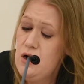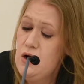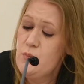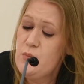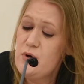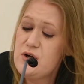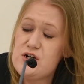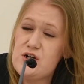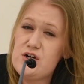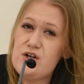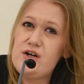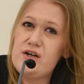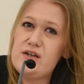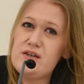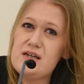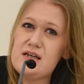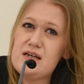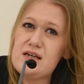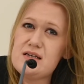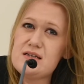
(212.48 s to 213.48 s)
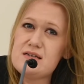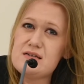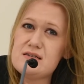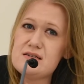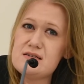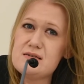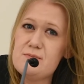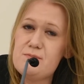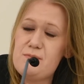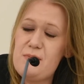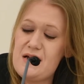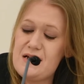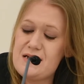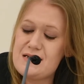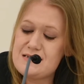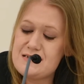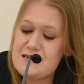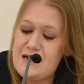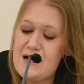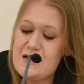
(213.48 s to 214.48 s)
When you look at the big
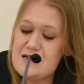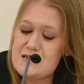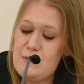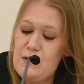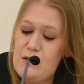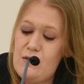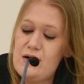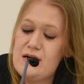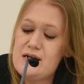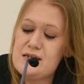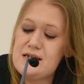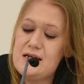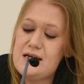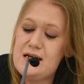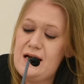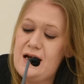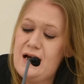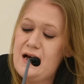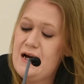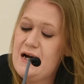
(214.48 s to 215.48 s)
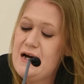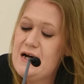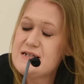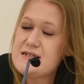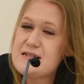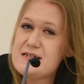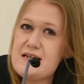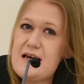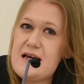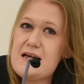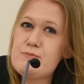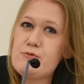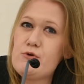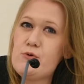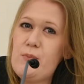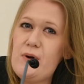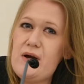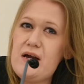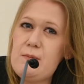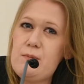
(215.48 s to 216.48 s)
stats behind it,
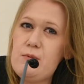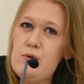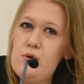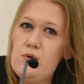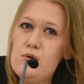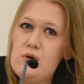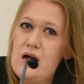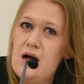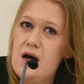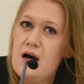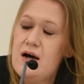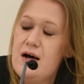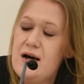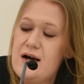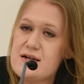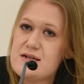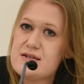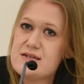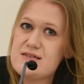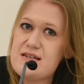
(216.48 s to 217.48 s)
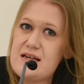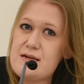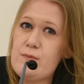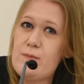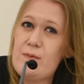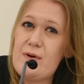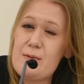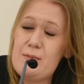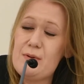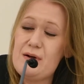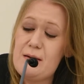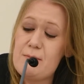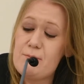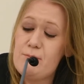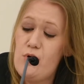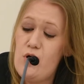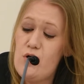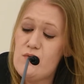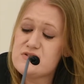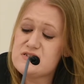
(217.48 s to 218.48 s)
disabled people and disabled people in
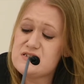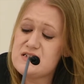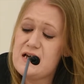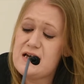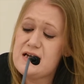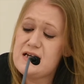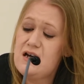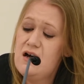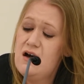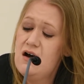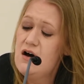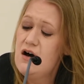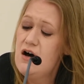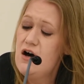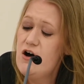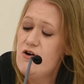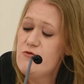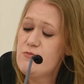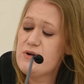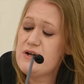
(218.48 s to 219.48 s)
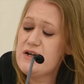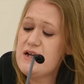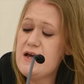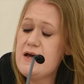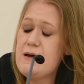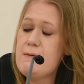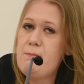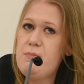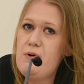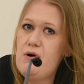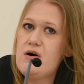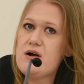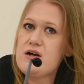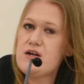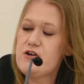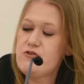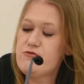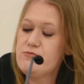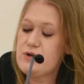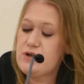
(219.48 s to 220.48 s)
poverty have been hit by
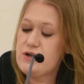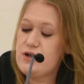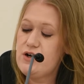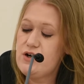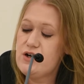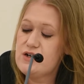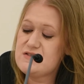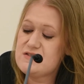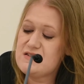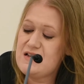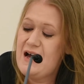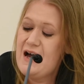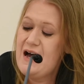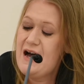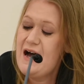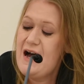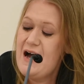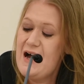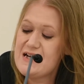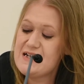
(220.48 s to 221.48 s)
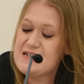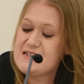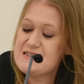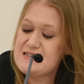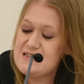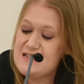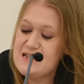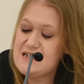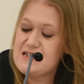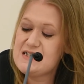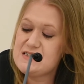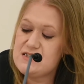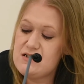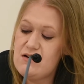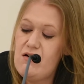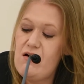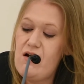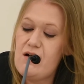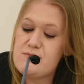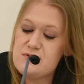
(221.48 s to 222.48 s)
government cuts 18
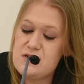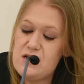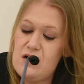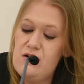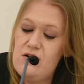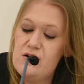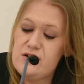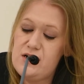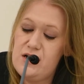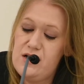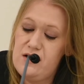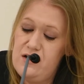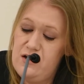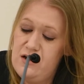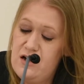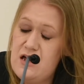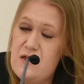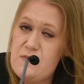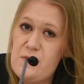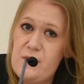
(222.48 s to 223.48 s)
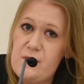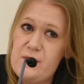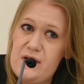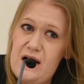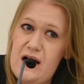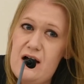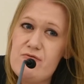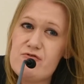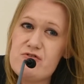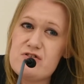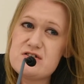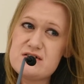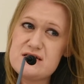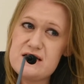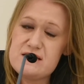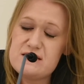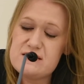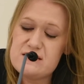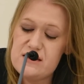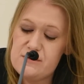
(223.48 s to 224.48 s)
times harder than the average
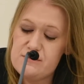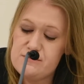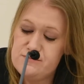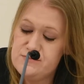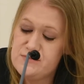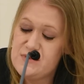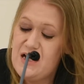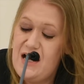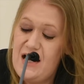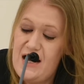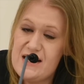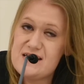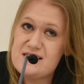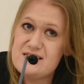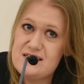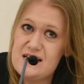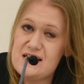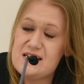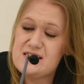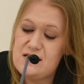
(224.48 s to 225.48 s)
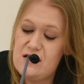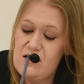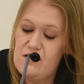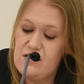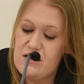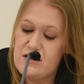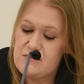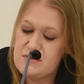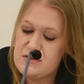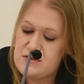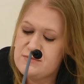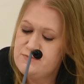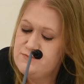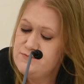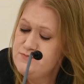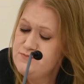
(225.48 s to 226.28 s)
citizen. 18 times.